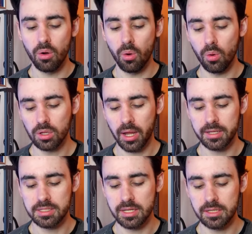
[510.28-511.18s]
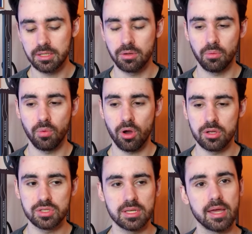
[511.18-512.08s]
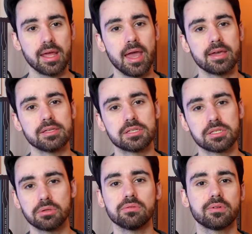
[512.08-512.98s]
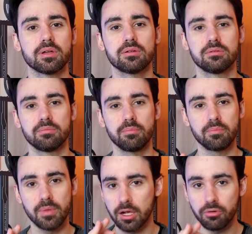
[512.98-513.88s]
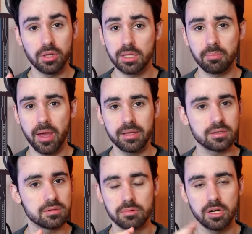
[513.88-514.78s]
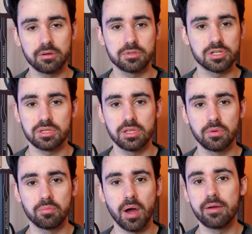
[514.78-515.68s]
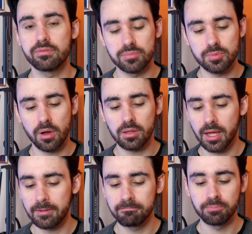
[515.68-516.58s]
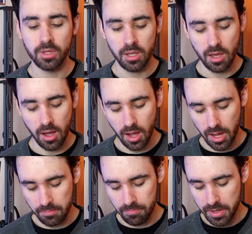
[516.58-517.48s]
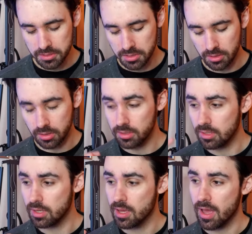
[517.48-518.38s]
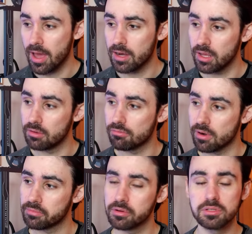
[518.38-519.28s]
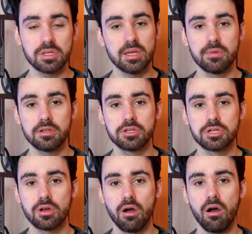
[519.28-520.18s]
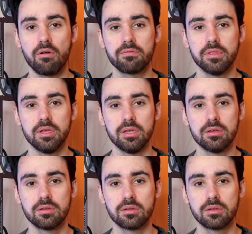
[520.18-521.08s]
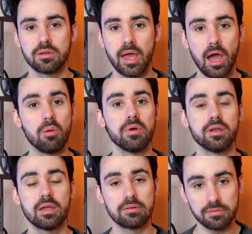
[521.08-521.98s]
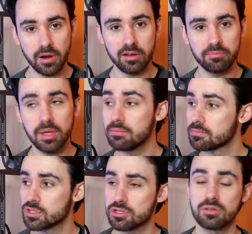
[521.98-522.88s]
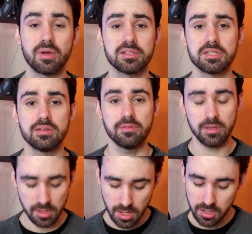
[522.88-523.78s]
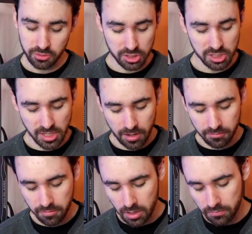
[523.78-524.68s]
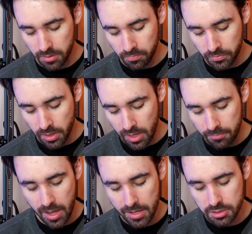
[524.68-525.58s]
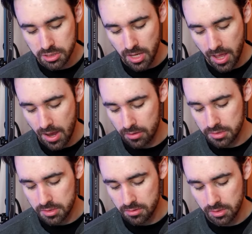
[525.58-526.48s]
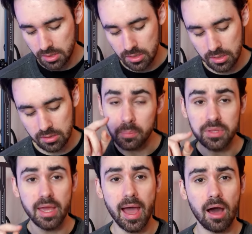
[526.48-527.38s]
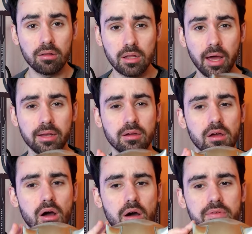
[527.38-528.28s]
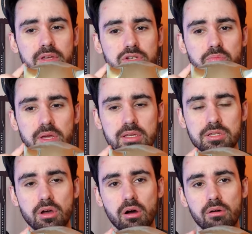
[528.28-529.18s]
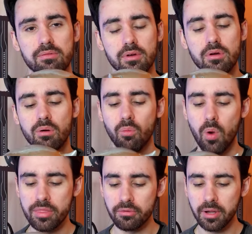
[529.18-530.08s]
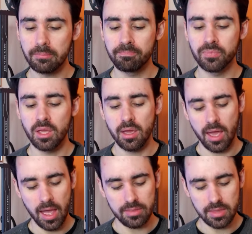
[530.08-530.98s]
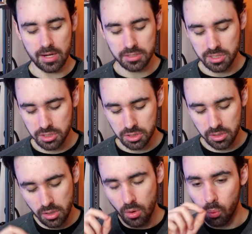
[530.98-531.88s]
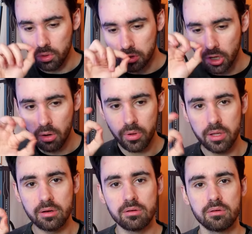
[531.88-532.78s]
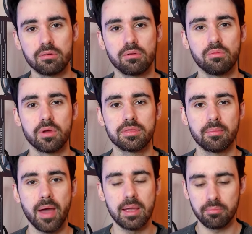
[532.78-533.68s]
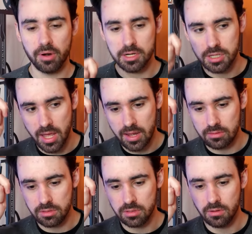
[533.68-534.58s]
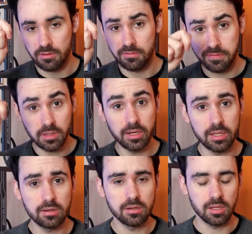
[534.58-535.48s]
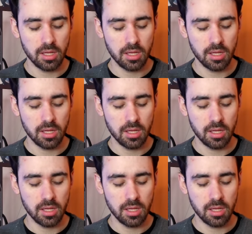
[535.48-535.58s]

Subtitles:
All I did was get a silver acrylic paint, just that you would buy from Spotlight. I basically had a reference image of the helmet in front of me, just on my TV, just sat in front of it and etched out the outline of each piece of weathering, and then essentially would go in with the paintbrush and fill it in,